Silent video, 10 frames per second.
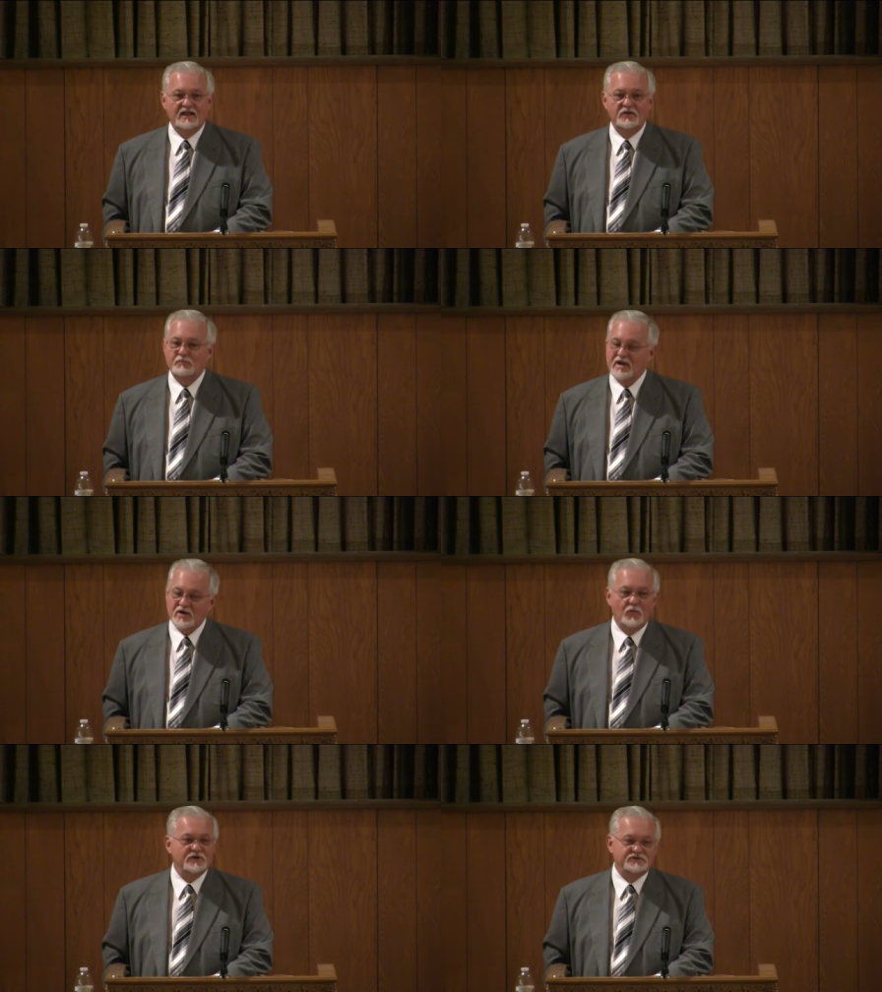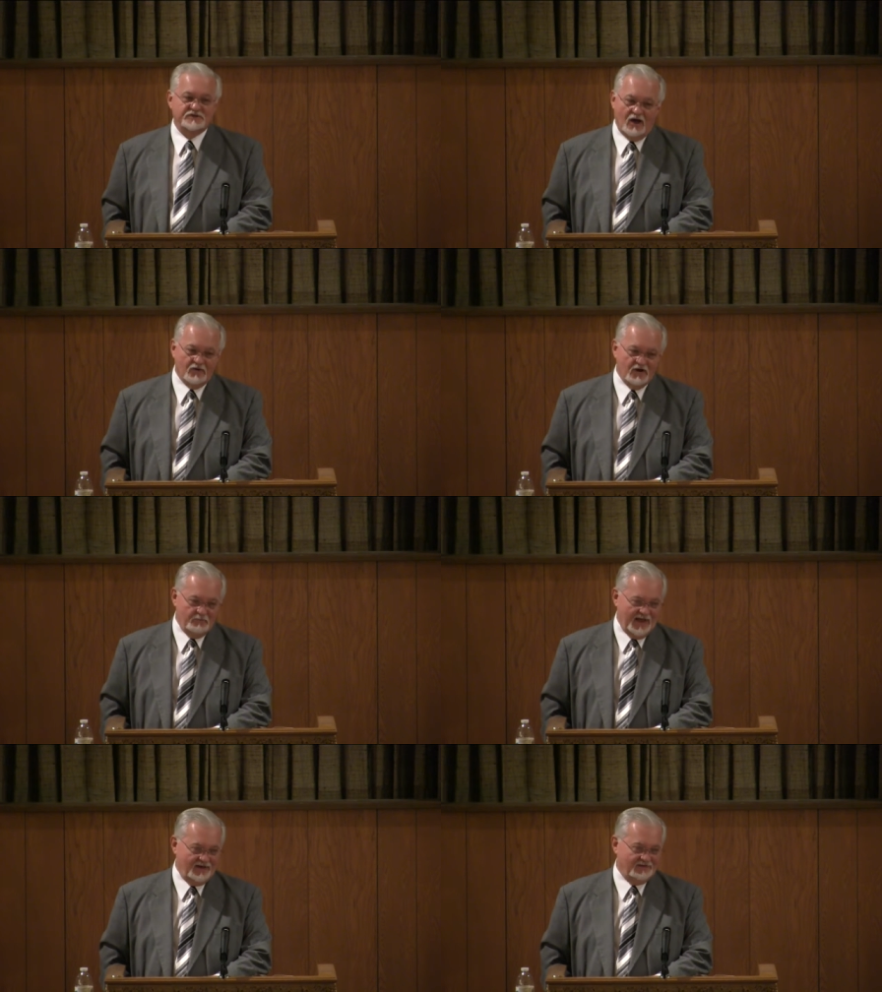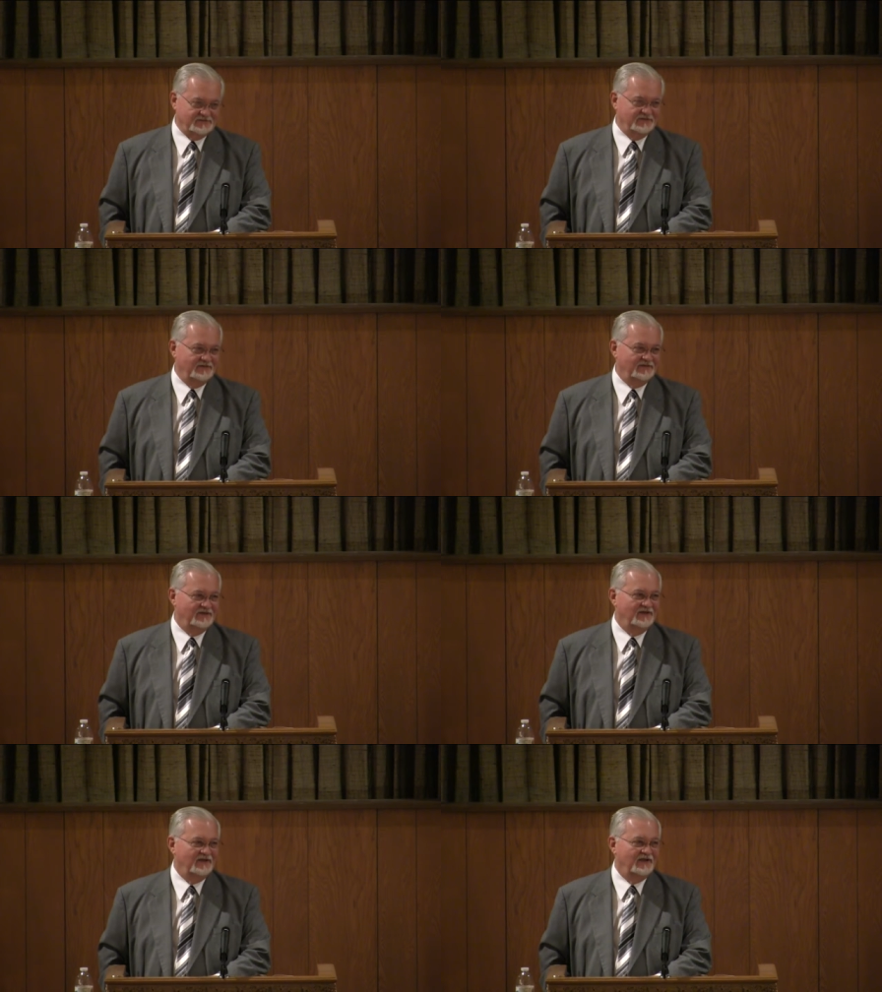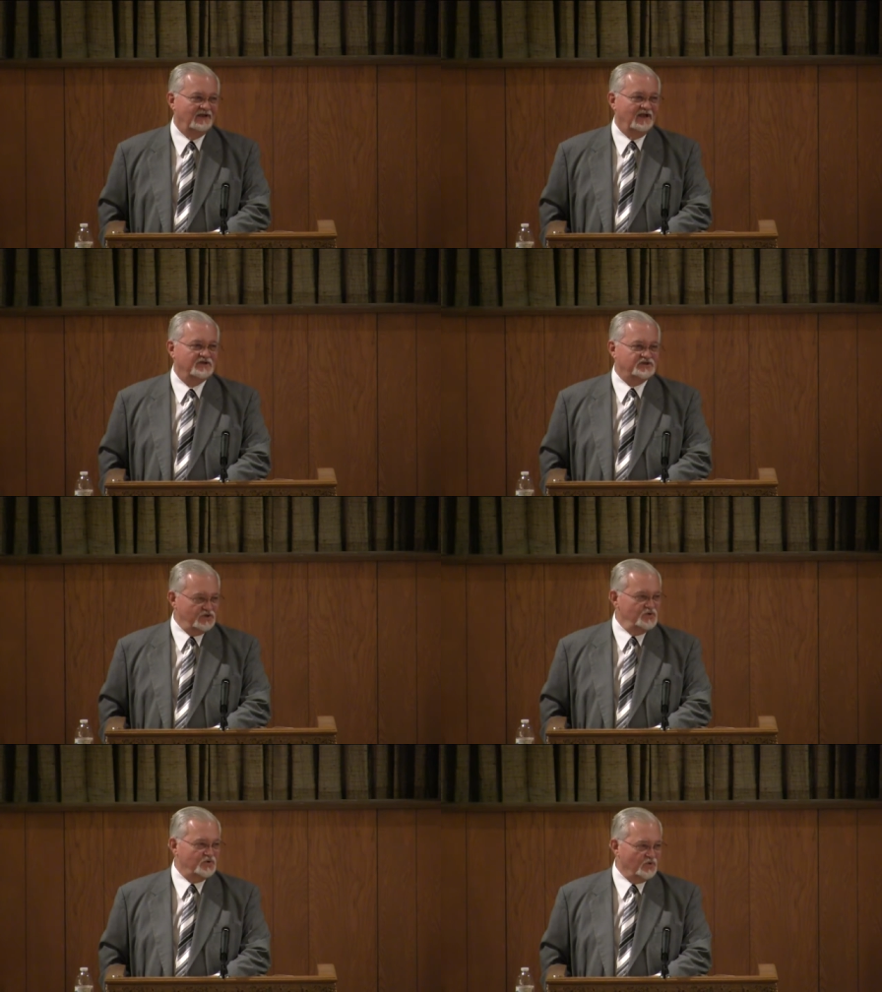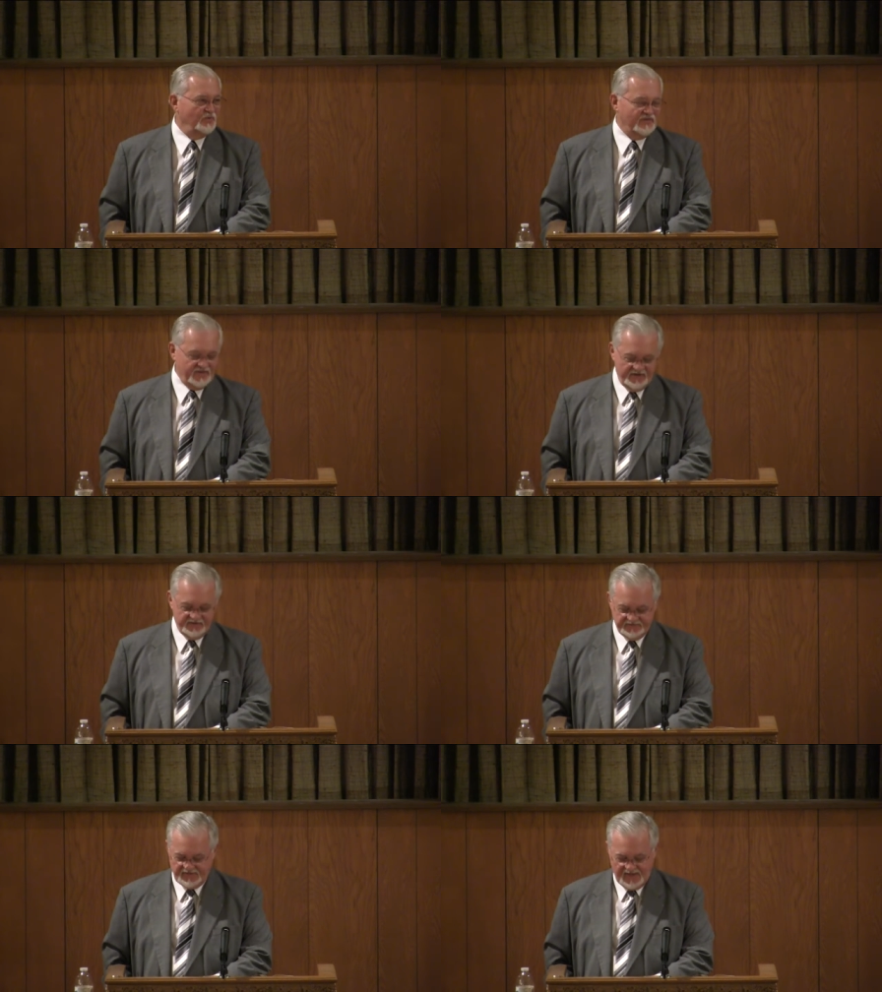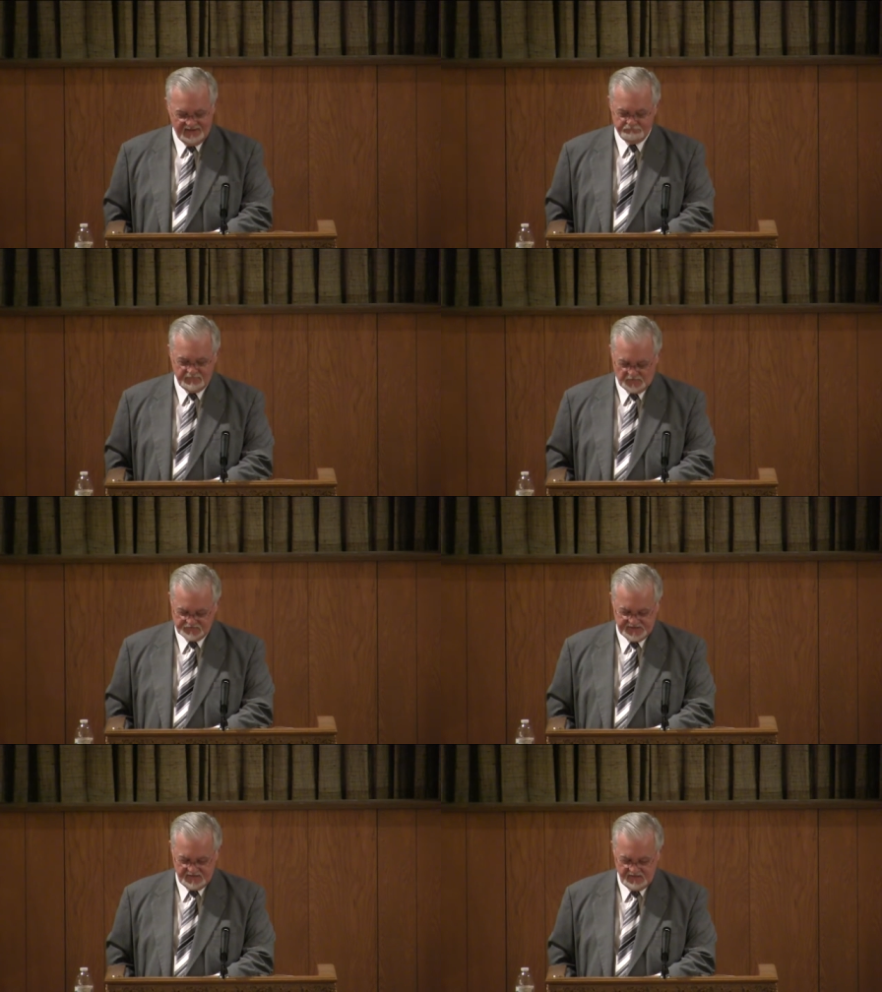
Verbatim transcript: You better know what you're talking about. 2 Corinthians, have mercy.